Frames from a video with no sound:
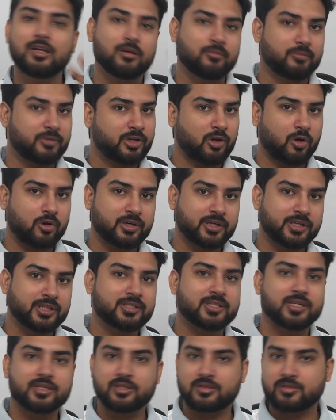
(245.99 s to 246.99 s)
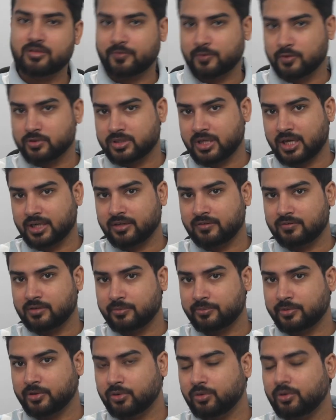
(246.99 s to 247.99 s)
But I already said it's a full stack
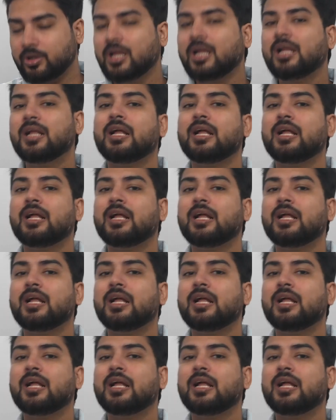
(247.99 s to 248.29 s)
developer role